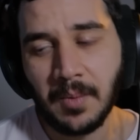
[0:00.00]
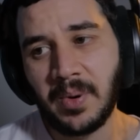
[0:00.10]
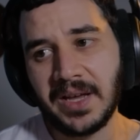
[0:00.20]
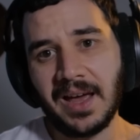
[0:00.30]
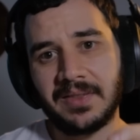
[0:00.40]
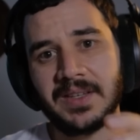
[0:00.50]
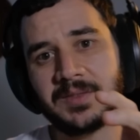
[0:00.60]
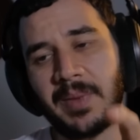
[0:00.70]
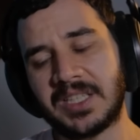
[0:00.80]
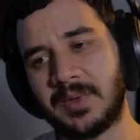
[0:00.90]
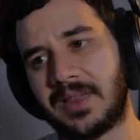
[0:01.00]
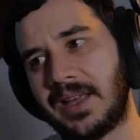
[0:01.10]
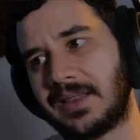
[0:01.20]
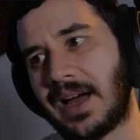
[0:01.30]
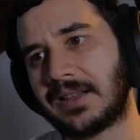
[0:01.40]
But yeah, this makes me
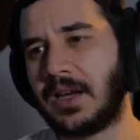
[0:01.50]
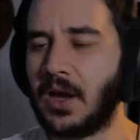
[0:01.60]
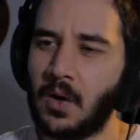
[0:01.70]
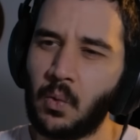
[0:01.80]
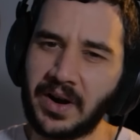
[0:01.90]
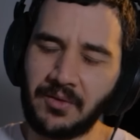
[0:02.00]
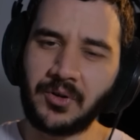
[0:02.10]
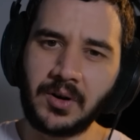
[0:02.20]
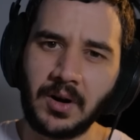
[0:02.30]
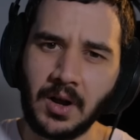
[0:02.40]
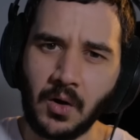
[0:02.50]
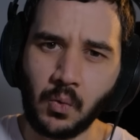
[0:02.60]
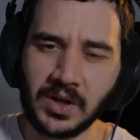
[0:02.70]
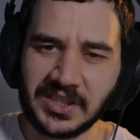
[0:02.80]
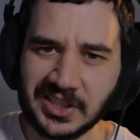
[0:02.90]
think that whatever
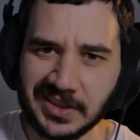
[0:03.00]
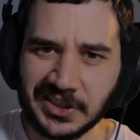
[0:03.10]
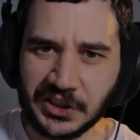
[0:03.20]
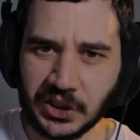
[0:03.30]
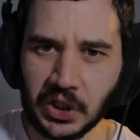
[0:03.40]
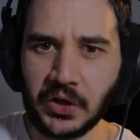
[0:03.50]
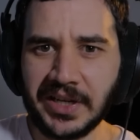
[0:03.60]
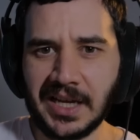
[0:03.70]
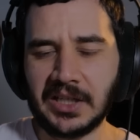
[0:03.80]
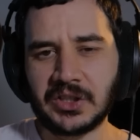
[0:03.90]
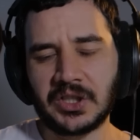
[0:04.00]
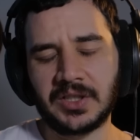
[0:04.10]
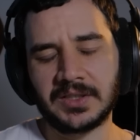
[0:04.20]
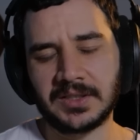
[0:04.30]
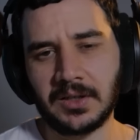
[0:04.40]
was stirring under
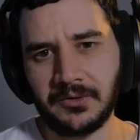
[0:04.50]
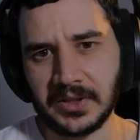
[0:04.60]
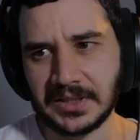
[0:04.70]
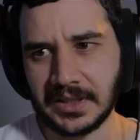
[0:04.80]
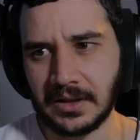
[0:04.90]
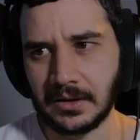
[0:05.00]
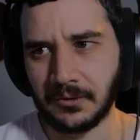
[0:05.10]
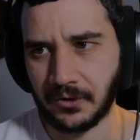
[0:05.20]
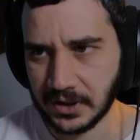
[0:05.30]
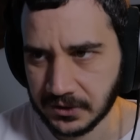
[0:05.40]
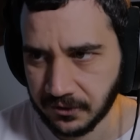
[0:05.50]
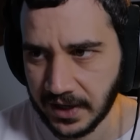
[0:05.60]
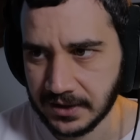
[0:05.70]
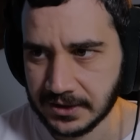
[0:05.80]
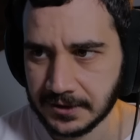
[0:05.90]
the surface in first
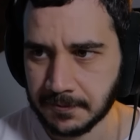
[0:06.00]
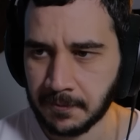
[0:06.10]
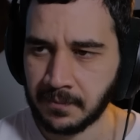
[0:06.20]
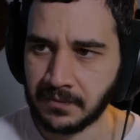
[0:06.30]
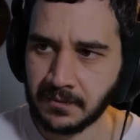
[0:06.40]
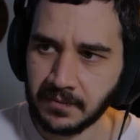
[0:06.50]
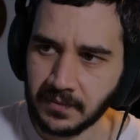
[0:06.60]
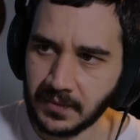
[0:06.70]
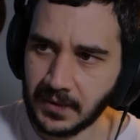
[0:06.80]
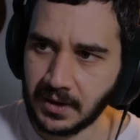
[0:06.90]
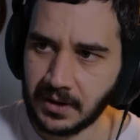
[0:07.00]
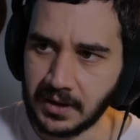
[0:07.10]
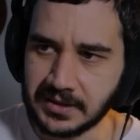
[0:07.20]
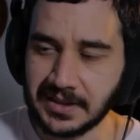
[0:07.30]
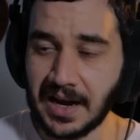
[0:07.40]
phase
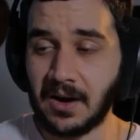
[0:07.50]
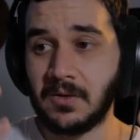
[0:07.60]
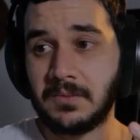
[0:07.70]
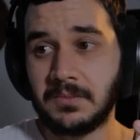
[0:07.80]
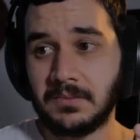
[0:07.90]
is now